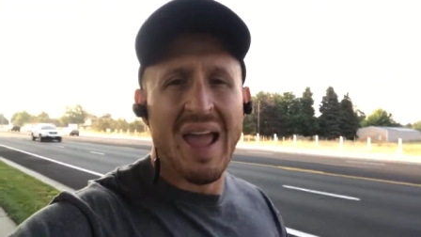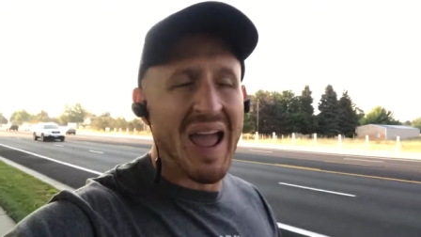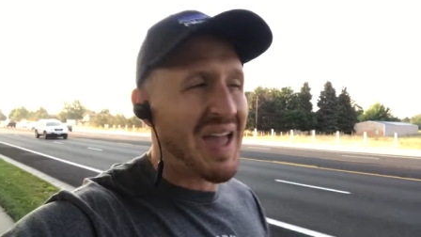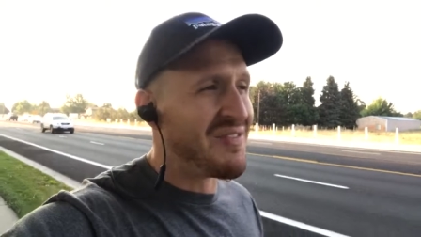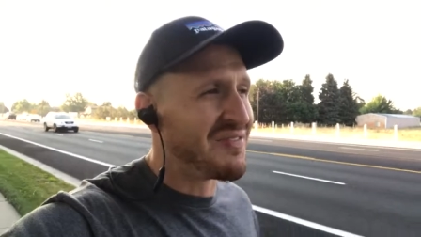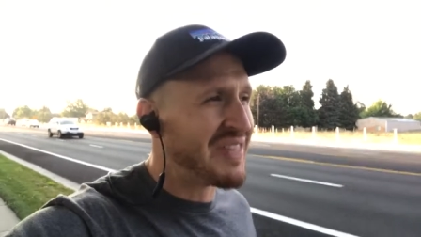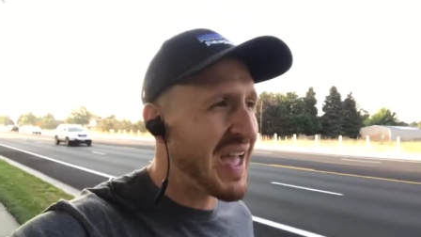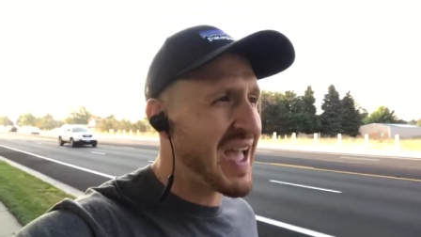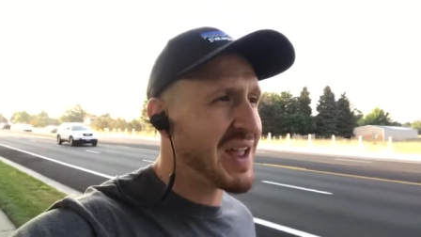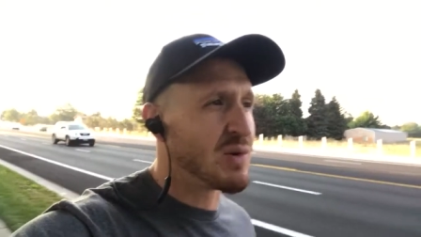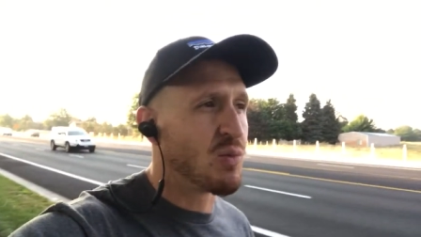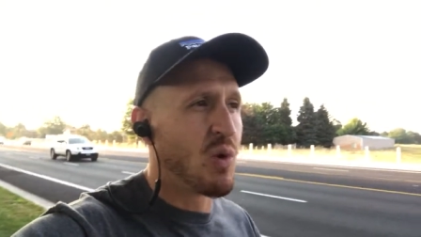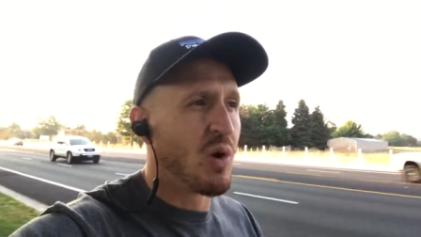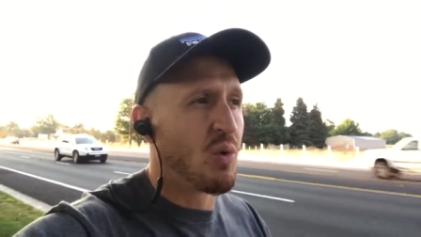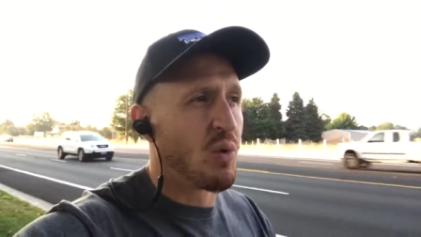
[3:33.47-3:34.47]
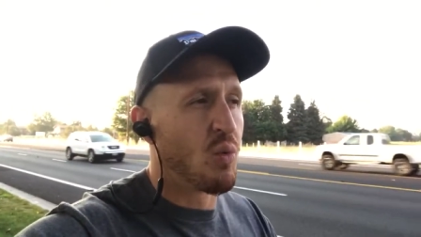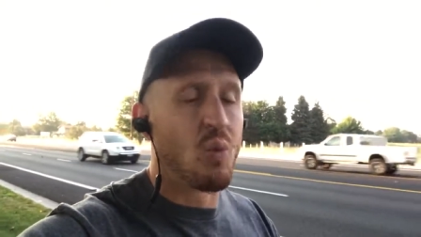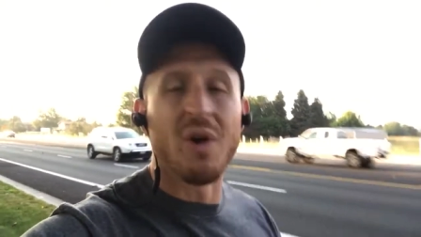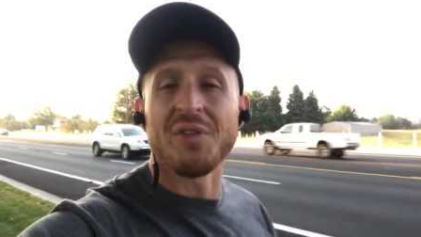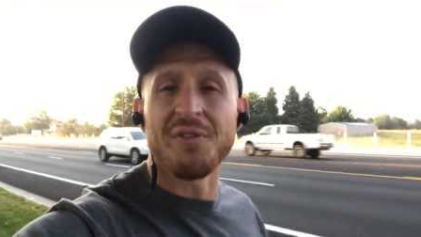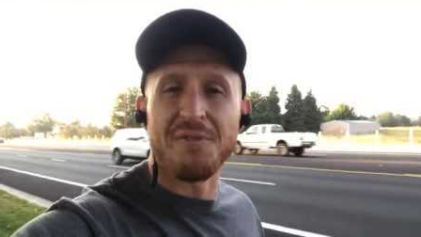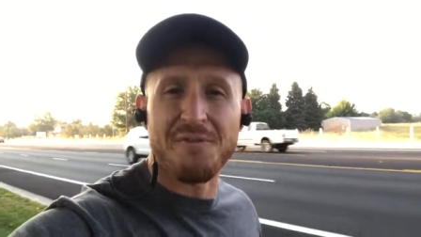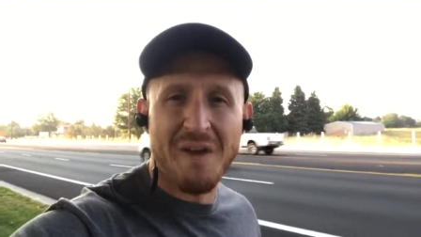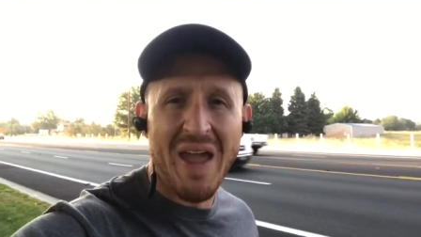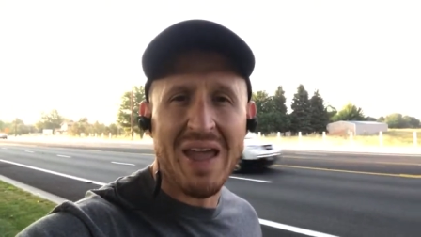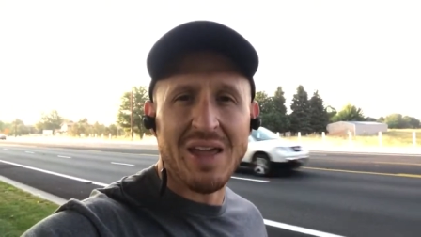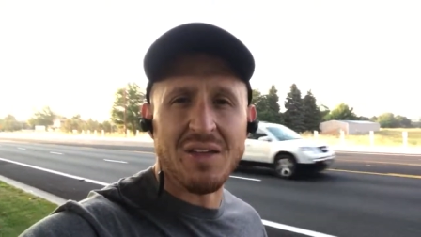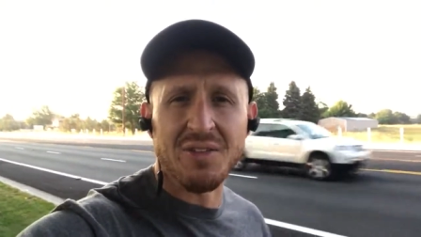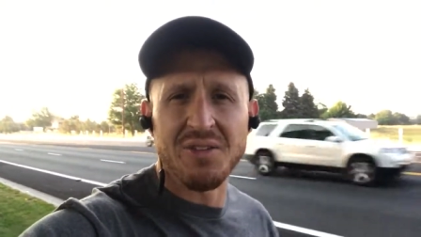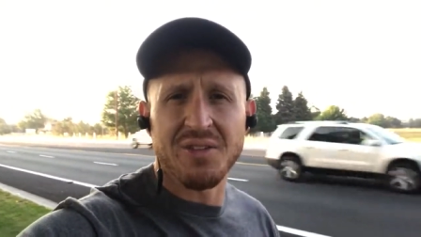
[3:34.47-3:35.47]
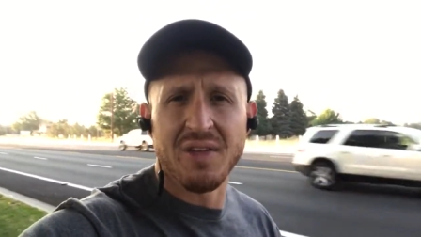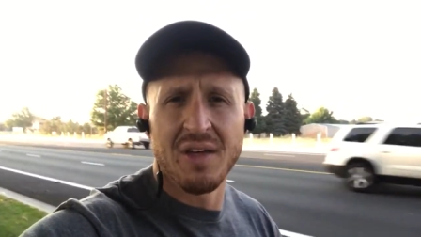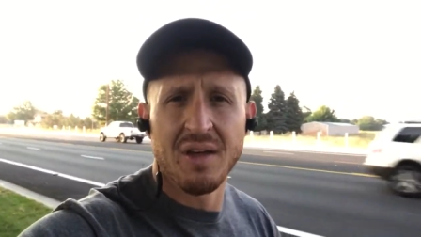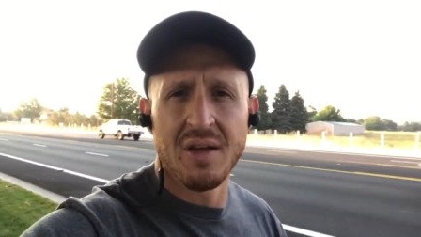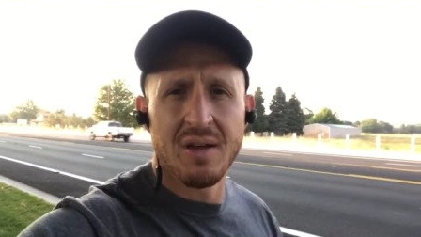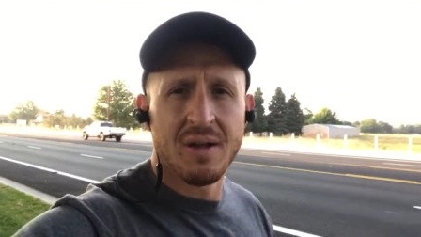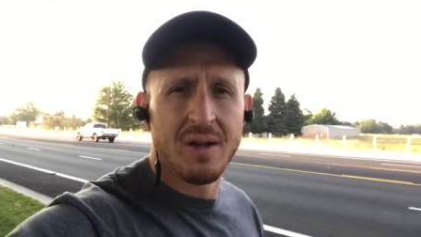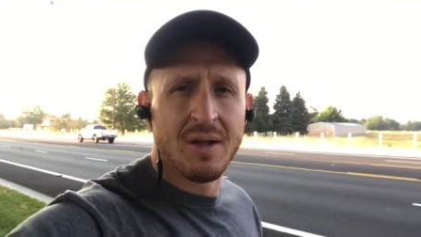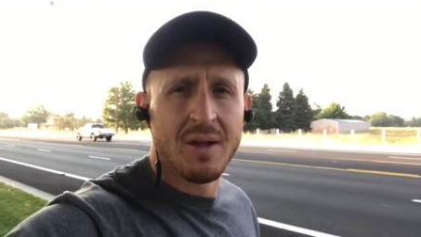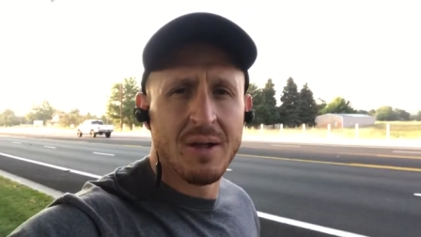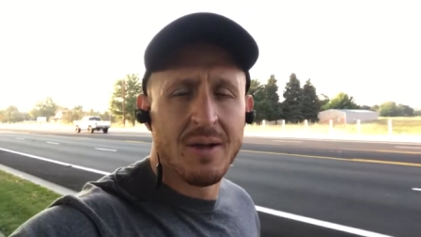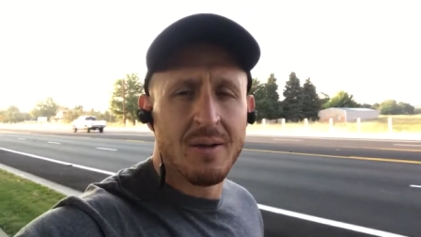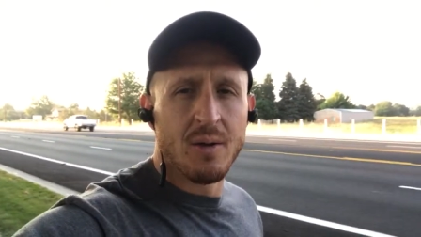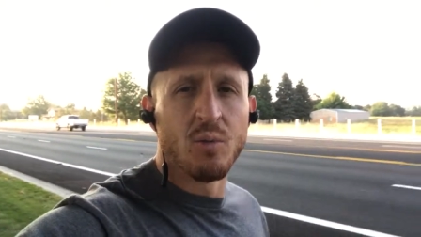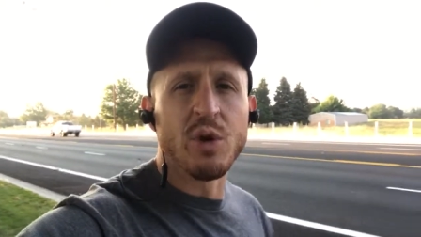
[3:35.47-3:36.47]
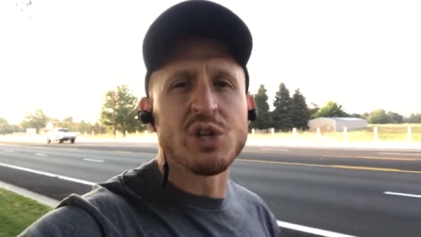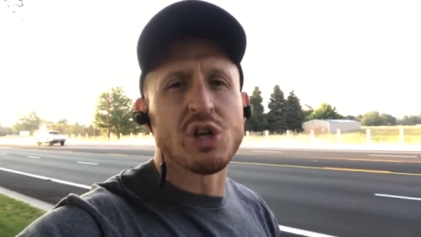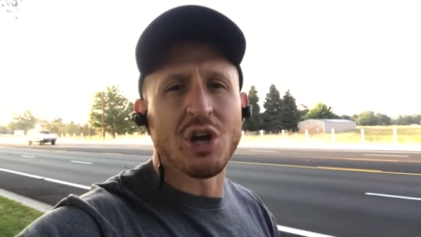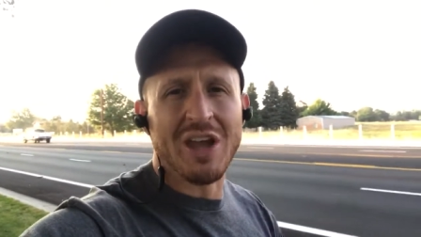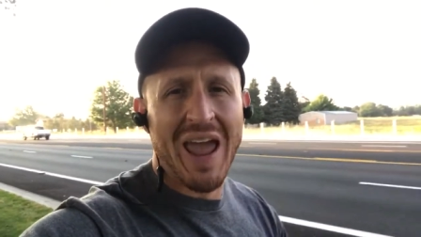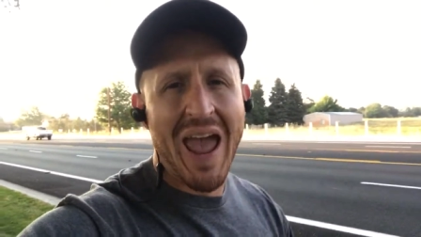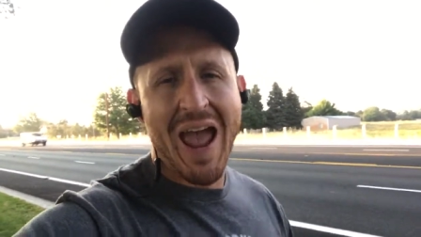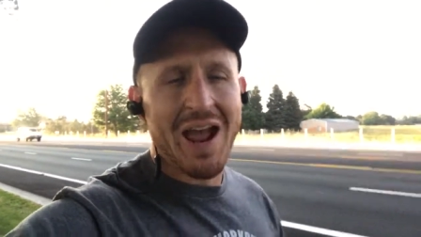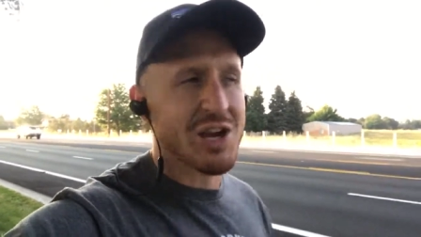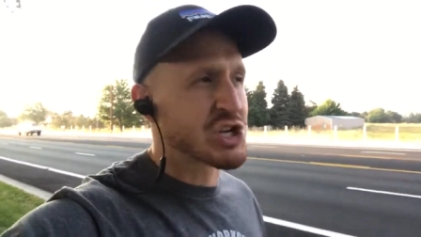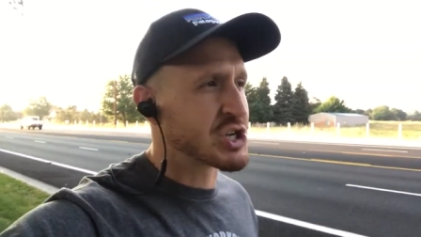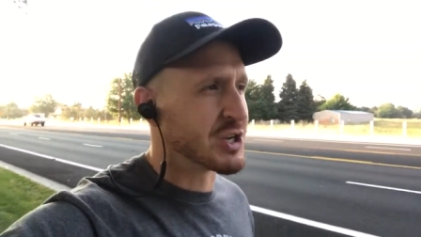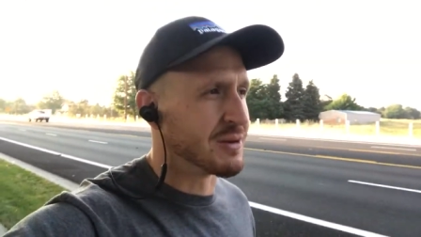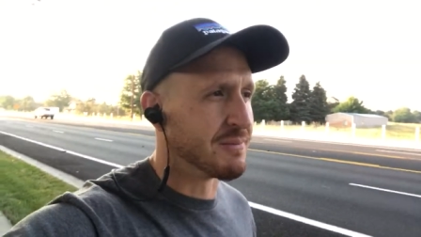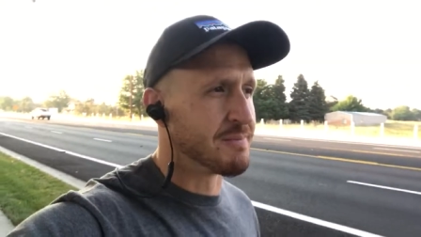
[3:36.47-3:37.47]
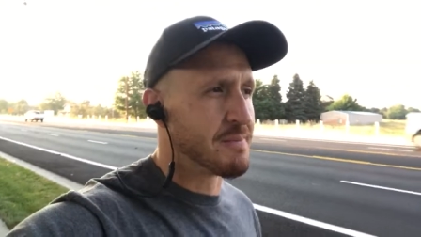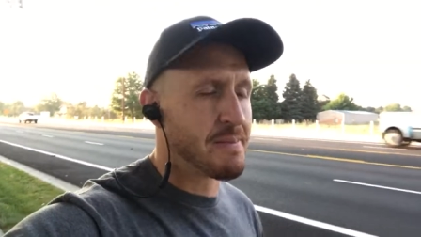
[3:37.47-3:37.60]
And then with faith, we took action.